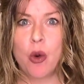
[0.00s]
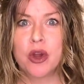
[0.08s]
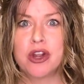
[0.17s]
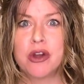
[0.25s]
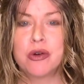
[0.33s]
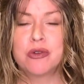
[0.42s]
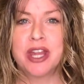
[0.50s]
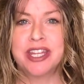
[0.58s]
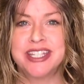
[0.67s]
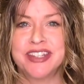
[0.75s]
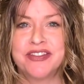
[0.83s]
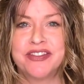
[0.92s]

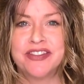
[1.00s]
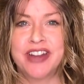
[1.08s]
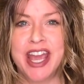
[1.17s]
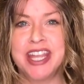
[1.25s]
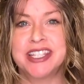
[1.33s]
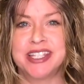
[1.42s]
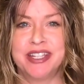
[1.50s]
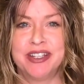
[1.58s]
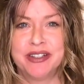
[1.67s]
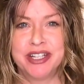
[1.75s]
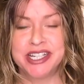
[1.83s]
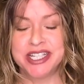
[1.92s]
Orgone Device
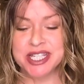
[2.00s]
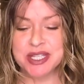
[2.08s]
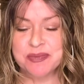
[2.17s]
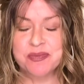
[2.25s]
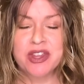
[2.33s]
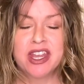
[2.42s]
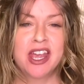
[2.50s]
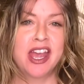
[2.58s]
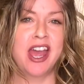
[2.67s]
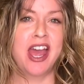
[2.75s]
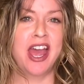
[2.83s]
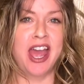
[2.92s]
series.
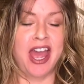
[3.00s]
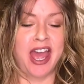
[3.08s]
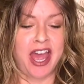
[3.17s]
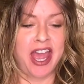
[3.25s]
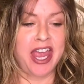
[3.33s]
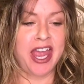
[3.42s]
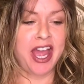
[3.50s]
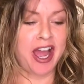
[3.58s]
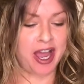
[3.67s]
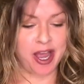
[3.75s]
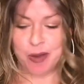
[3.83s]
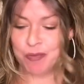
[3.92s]

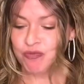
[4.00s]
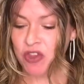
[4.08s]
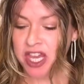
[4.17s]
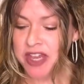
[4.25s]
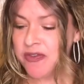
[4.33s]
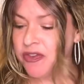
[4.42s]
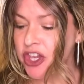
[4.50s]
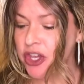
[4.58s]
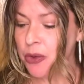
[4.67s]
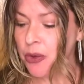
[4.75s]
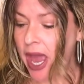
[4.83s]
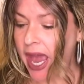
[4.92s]
If
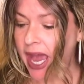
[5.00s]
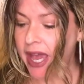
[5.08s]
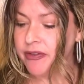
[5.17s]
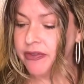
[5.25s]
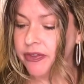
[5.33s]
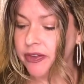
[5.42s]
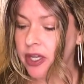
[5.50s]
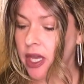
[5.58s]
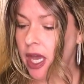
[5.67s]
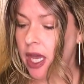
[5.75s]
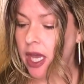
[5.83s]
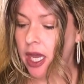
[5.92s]
you have
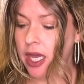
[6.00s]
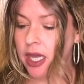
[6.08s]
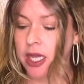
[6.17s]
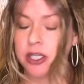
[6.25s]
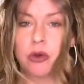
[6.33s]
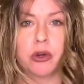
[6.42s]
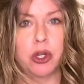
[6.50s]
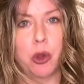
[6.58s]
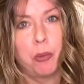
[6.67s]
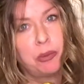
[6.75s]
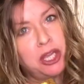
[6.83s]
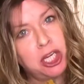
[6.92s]
an
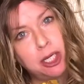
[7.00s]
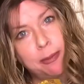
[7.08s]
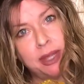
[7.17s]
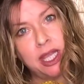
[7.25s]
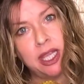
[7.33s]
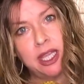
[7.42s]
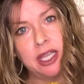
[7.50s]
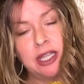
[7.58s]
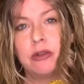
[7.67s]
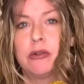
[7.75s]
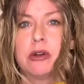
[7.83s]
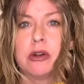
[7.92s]
Orgone
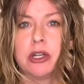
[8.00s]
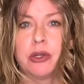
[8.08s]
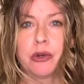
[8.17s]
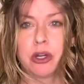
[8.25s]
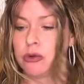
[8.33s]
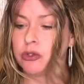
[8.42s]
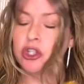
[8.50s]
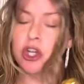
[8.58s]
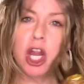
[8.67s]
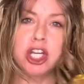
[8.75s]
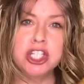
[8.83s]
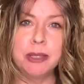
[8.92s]
Pyramid or an Orgone
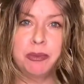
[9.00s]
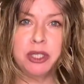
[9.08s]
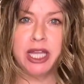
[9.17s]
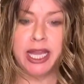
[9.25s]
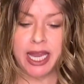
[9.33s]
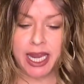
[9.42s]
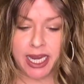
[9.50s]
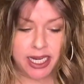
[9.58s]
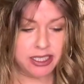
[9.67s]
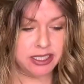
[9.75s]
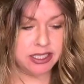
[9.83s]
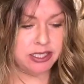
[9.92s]
charging
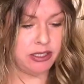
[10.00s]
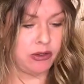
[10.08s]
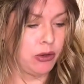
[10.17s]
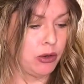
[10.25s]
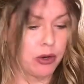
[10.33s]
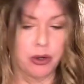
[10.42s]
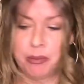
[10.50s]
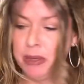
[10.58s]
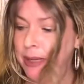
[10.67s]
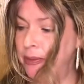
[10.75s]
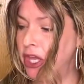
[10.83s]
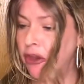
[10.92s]
plate, or
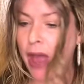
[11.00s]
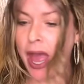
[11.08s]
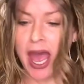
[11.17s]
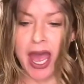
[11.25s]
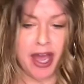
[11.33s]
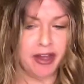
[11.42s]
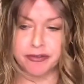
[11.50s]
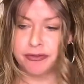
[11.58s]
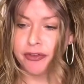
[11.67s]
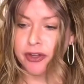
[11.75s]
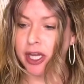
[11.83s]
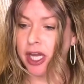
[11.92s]
maybe you
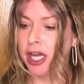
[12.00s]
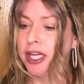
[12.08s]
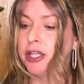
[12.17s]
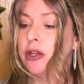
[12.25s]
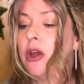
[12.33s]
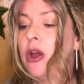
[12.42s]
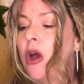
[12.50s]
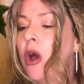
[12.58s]
have an